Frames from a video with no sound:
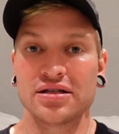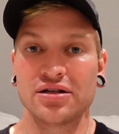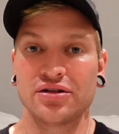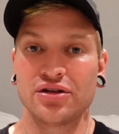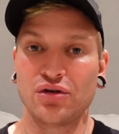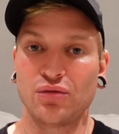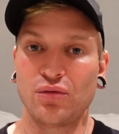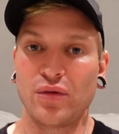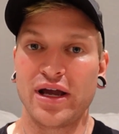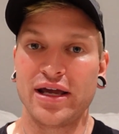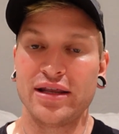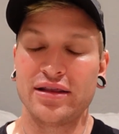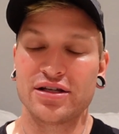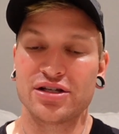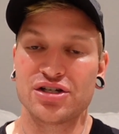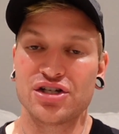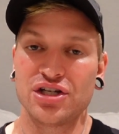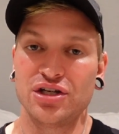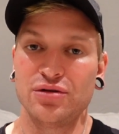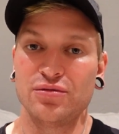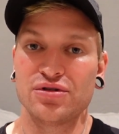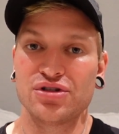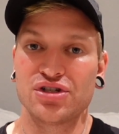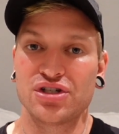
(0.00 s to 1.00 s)
the way that
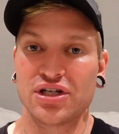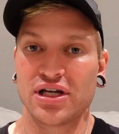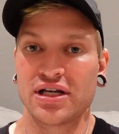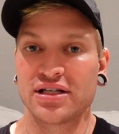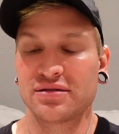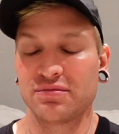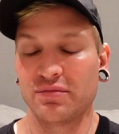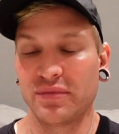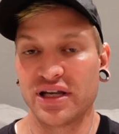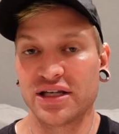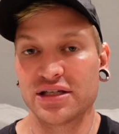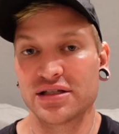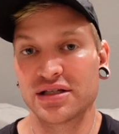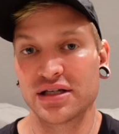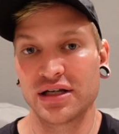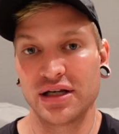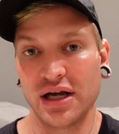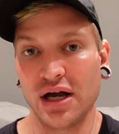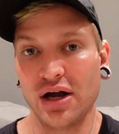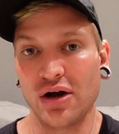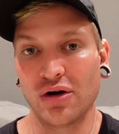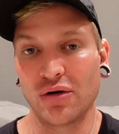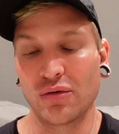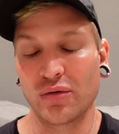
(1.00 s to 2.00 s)
she was just meant to
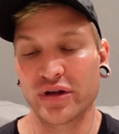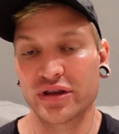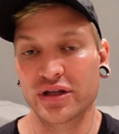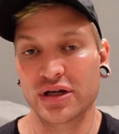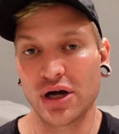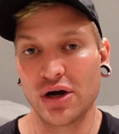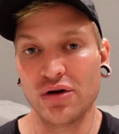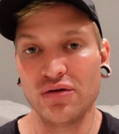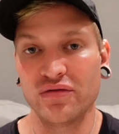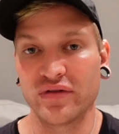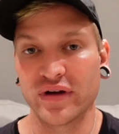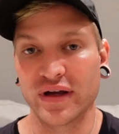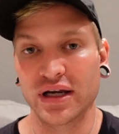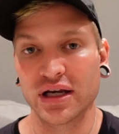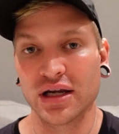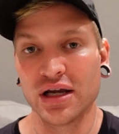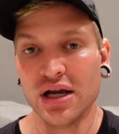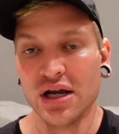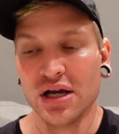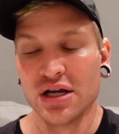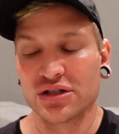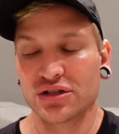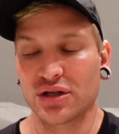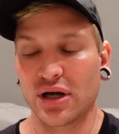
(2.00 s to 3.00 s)
go with COVID.
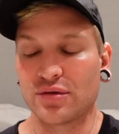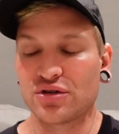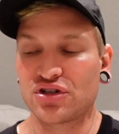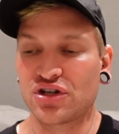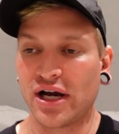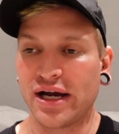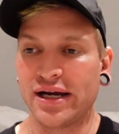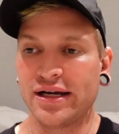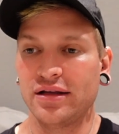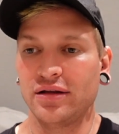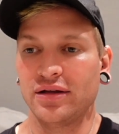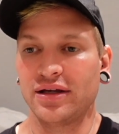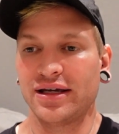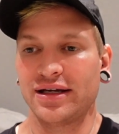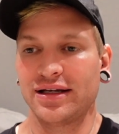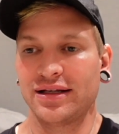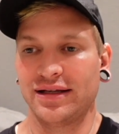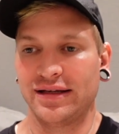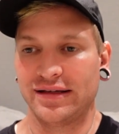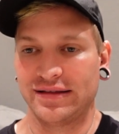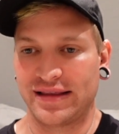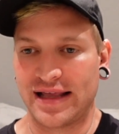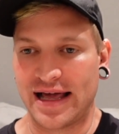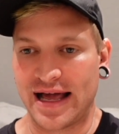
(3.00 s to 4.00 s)
So I'm trying to look at it
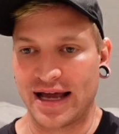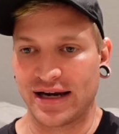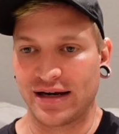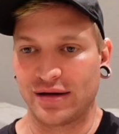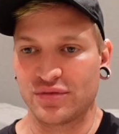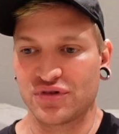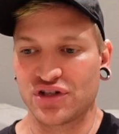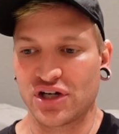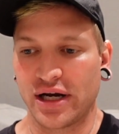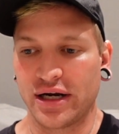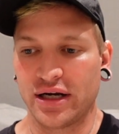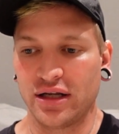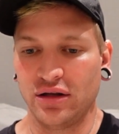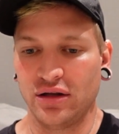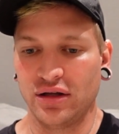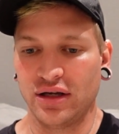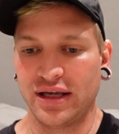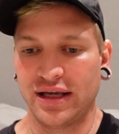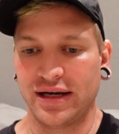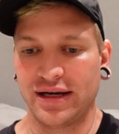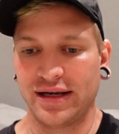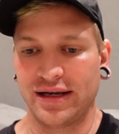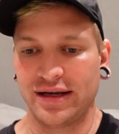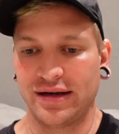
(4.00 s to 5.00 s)
like that. I'm trying to look
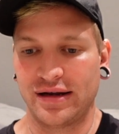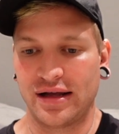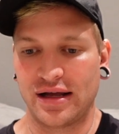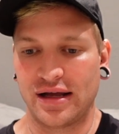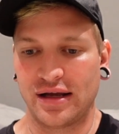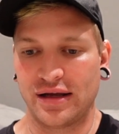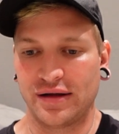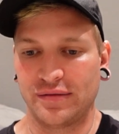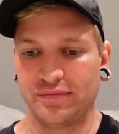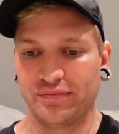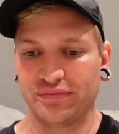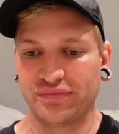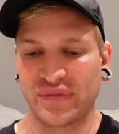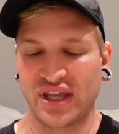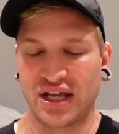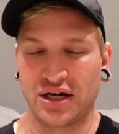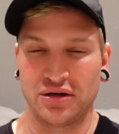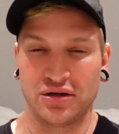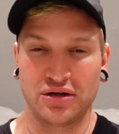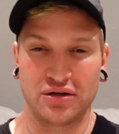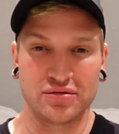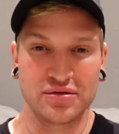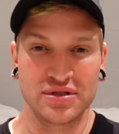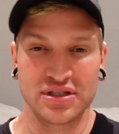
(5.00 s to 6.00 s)
at it, um, I
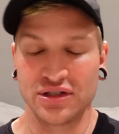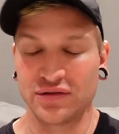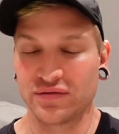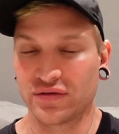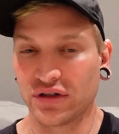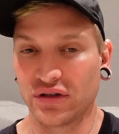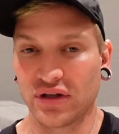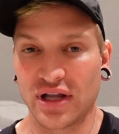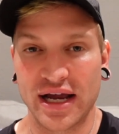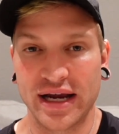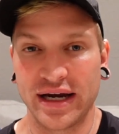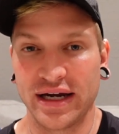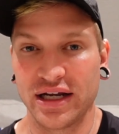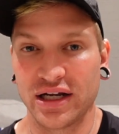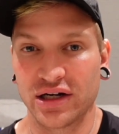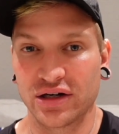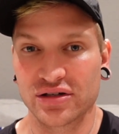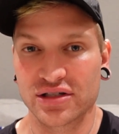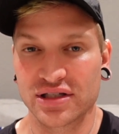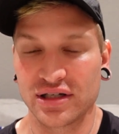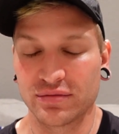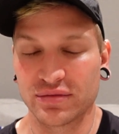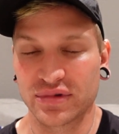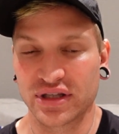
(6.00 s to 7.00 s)
don't know, silver lining or
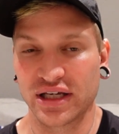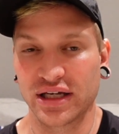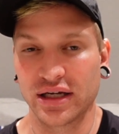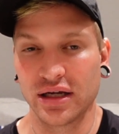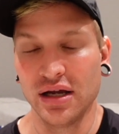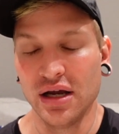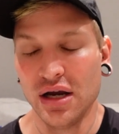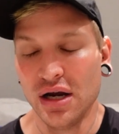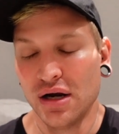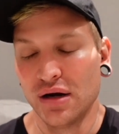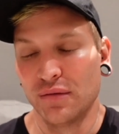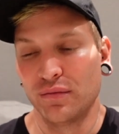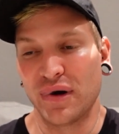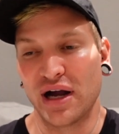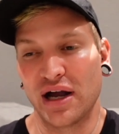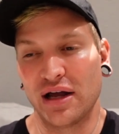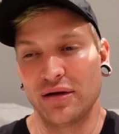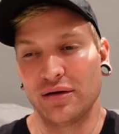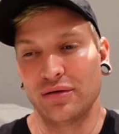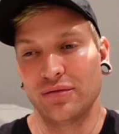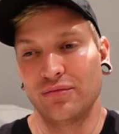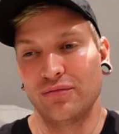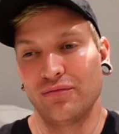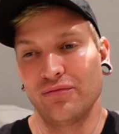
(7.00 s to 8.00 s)
something.
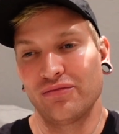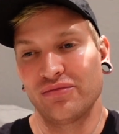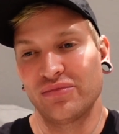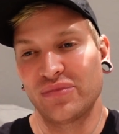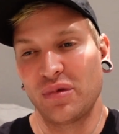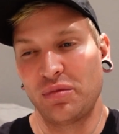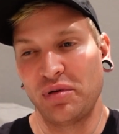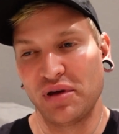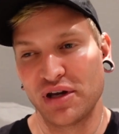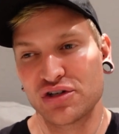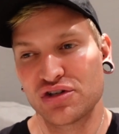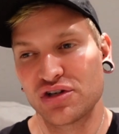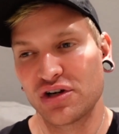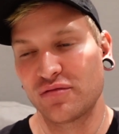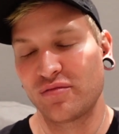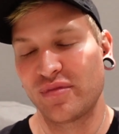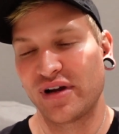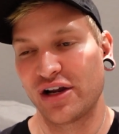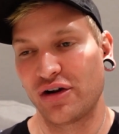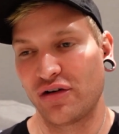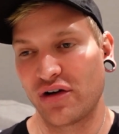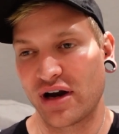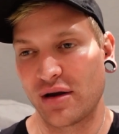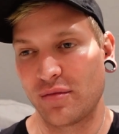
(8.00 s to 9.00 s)
But the picture of
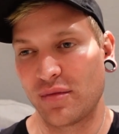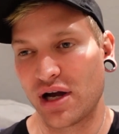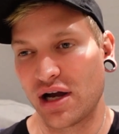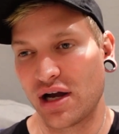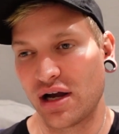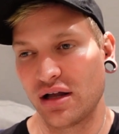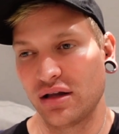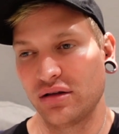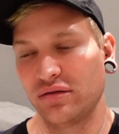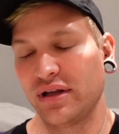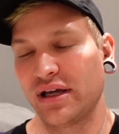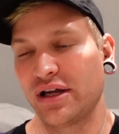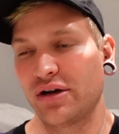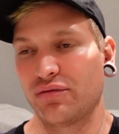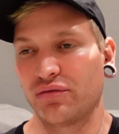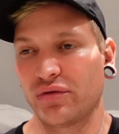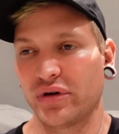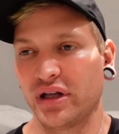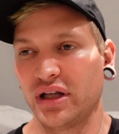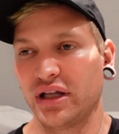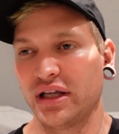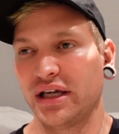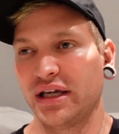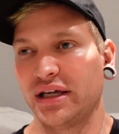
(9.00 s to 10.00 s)
my grandma, like,
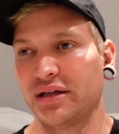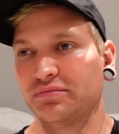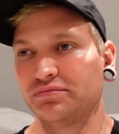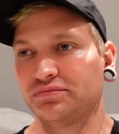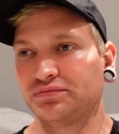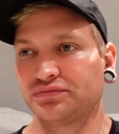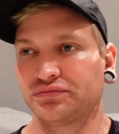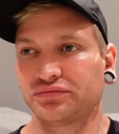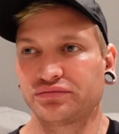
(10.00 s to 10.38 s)
really